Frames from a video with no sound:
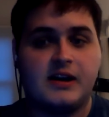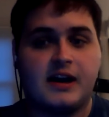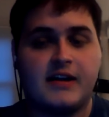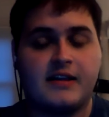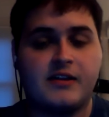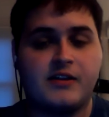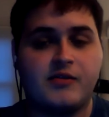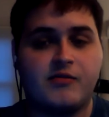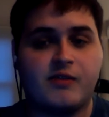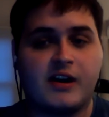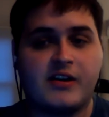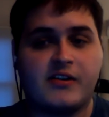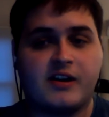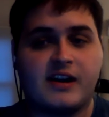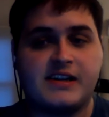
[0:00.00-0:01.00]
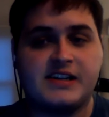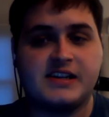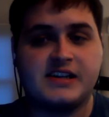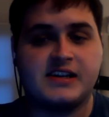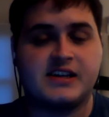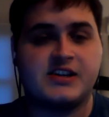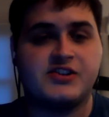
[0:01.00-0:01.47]
And then you write your
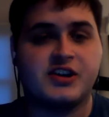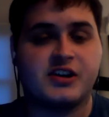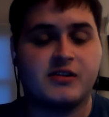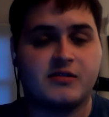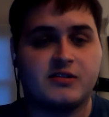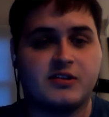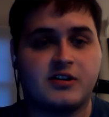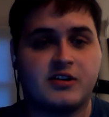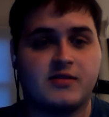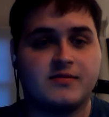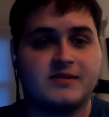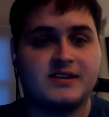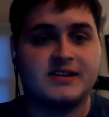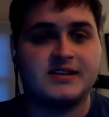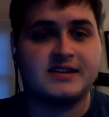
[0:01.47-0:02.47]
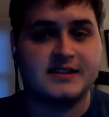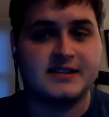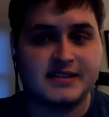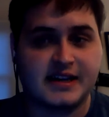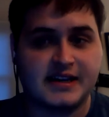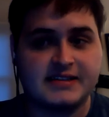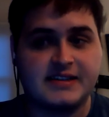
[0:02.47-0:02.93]
idea in general terms as
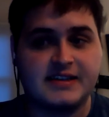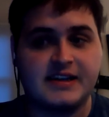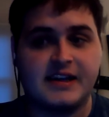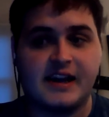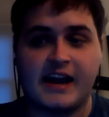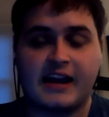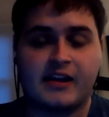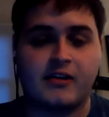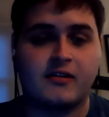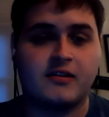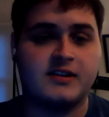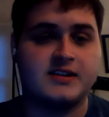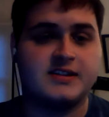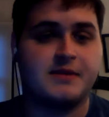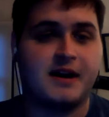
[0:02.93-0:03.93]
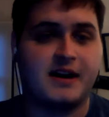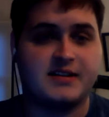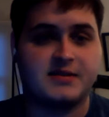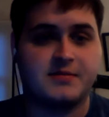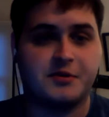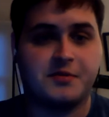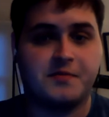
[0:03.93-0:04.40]
concisely and accurately as
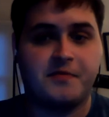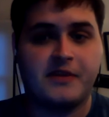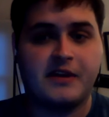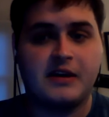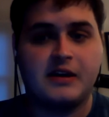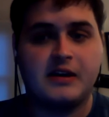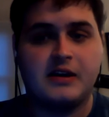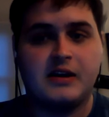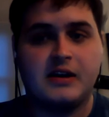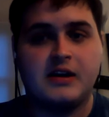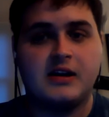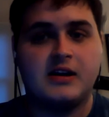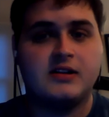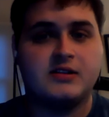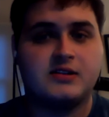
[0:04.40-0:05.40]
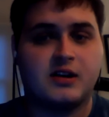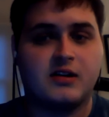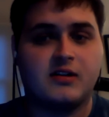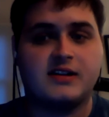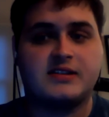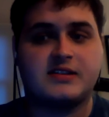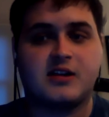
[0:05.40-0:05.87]
possible. So
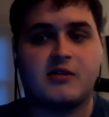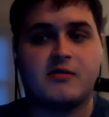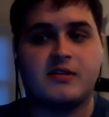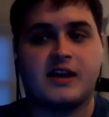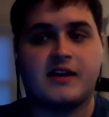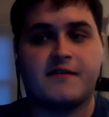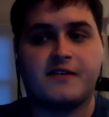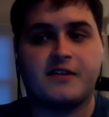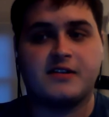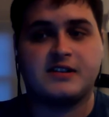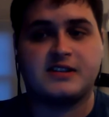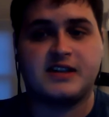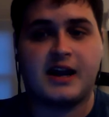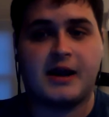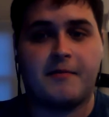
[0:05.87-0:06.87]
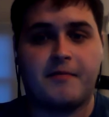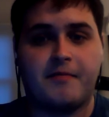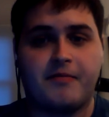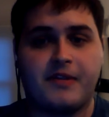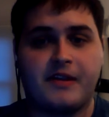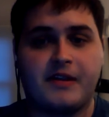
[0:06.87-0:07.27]
let's start with that first step.